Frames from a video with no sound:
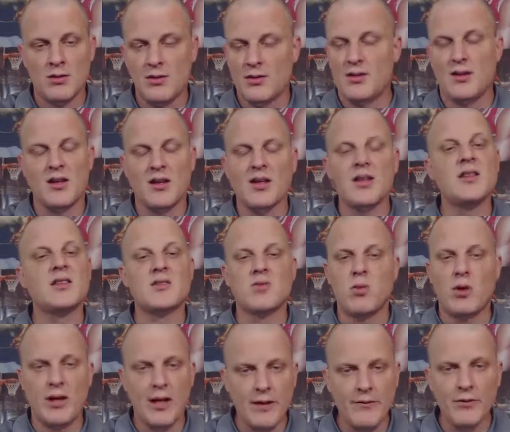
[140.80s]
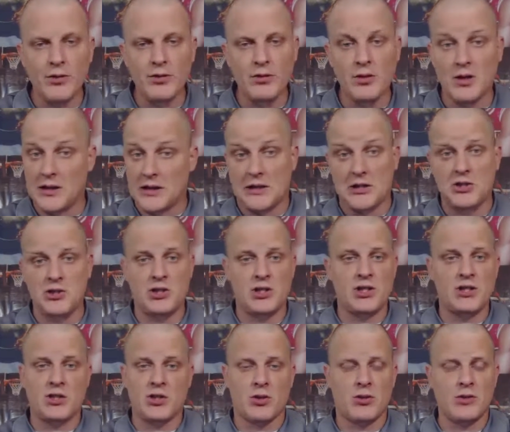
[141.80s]
it's whatever. At least
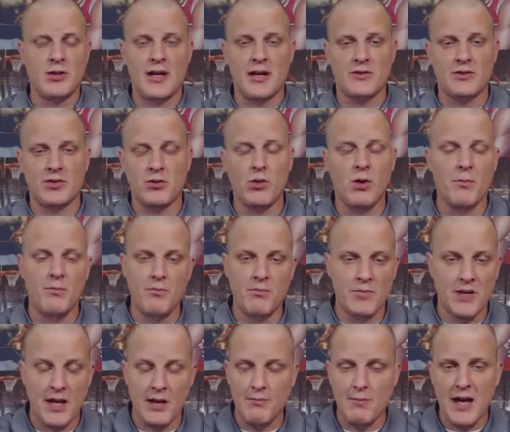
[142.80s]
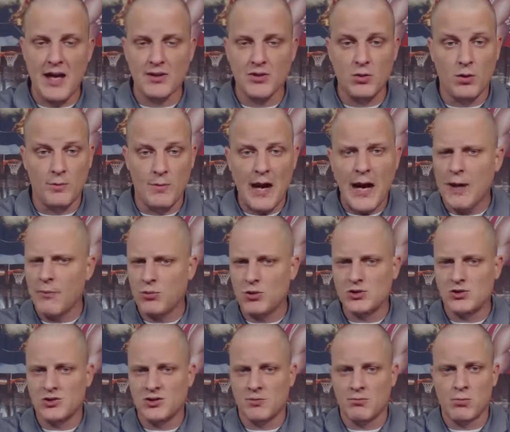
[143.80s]
she came back to a pop,
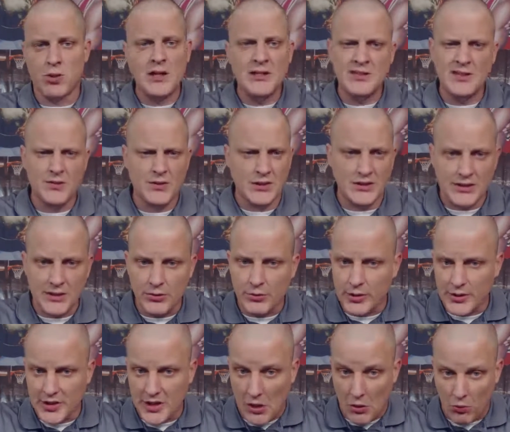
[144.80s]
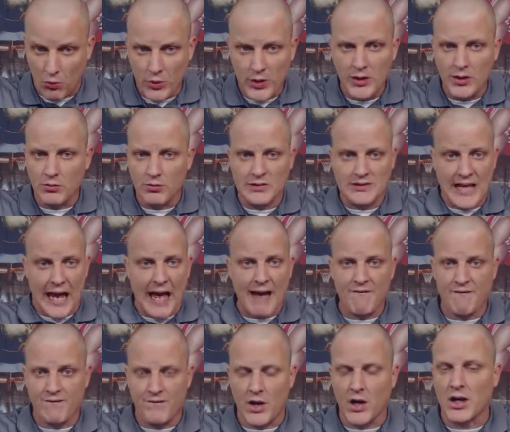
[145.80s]
which is impressive considering the arena was half
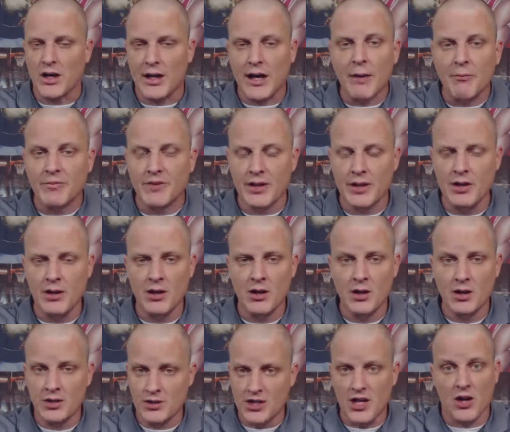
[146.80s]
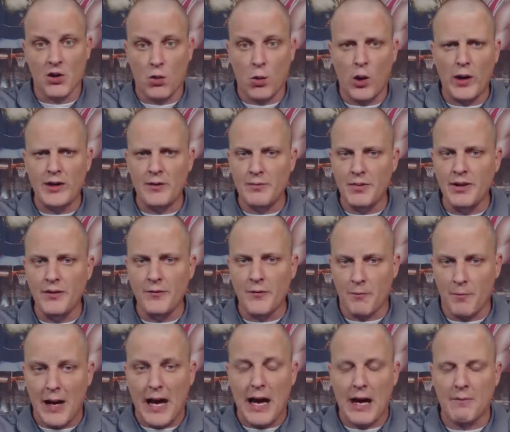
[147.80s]
fucking empty. She got quite a bit of a
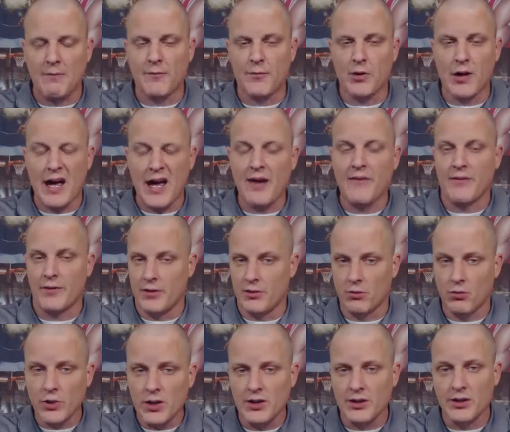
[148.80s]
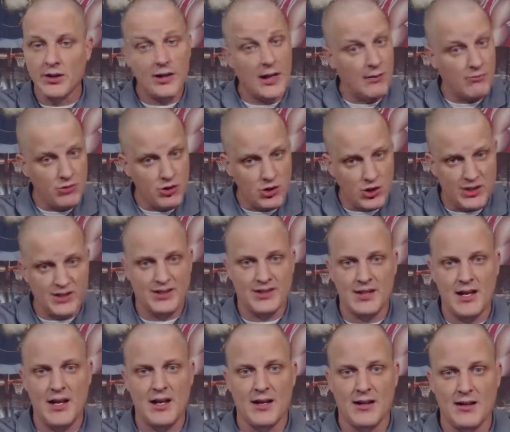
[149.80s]
pop for half an arena. I'm just
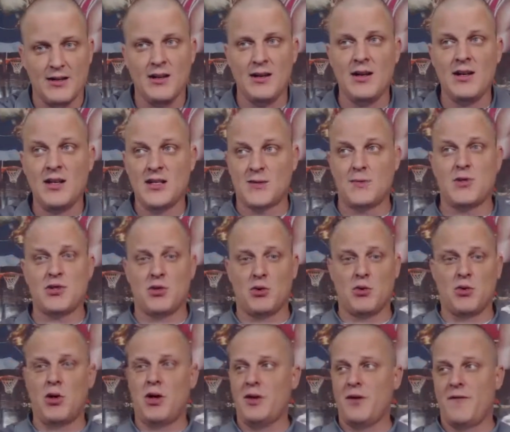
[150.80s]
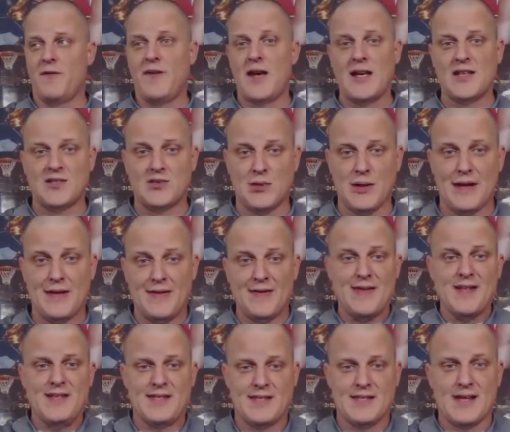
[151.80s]
saying, especially when all the fans are on
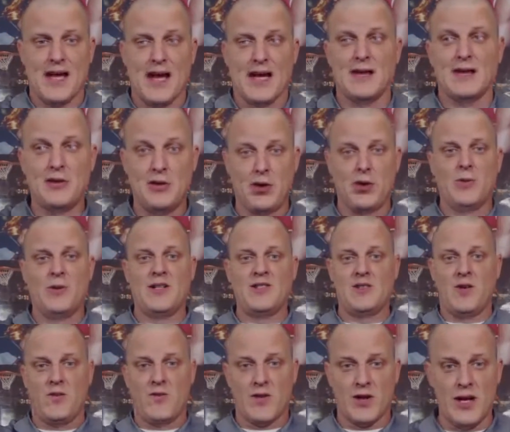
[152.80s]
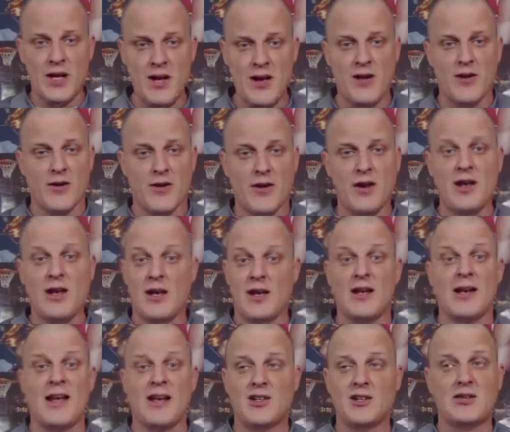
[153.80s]
this side and nobody's over here.
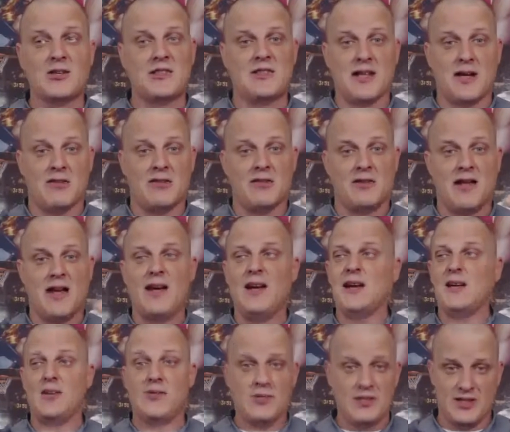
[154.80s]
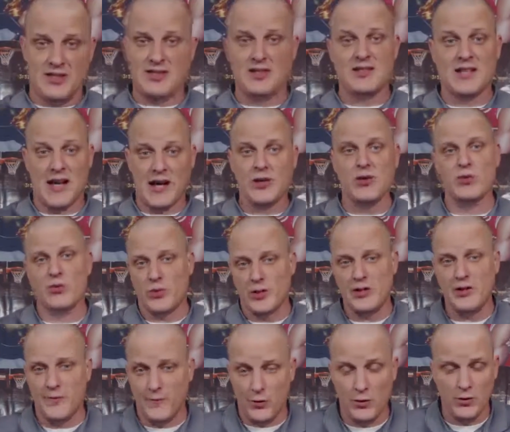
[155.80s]
It actually sounded like there was an entire
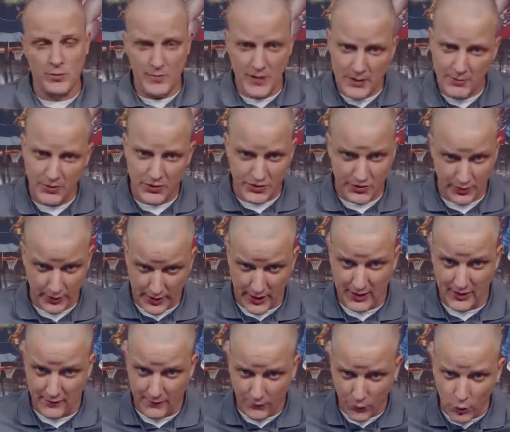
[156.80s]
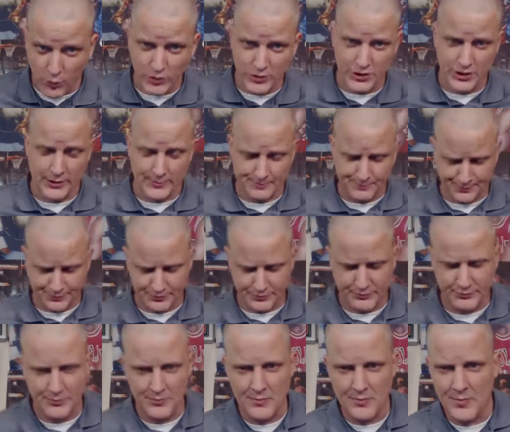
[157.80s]
arena full of people, so it kind of fooled you.
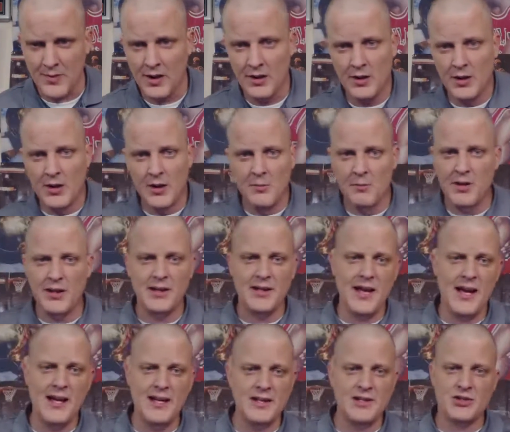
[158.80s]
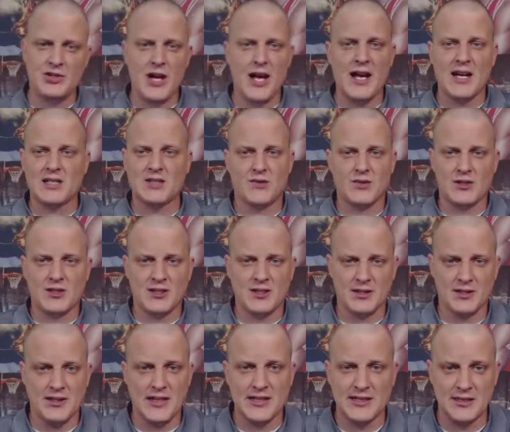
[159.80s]
But Nia Jax versus
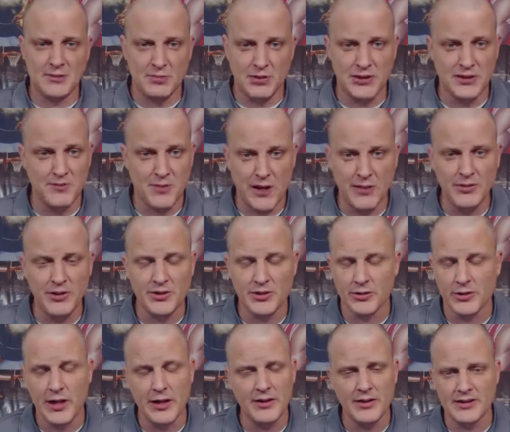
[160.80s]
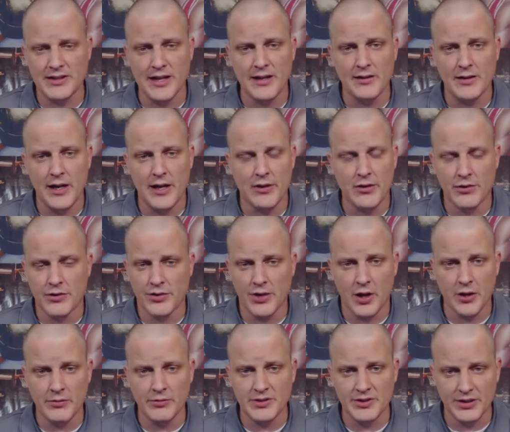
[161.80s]
Alexa Bliss probably turned out exactly how you
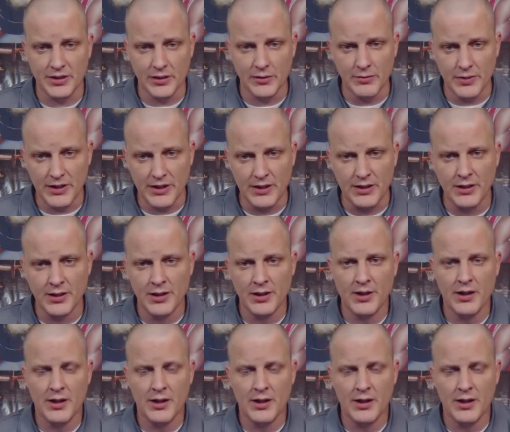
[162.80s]
thought it was going to be.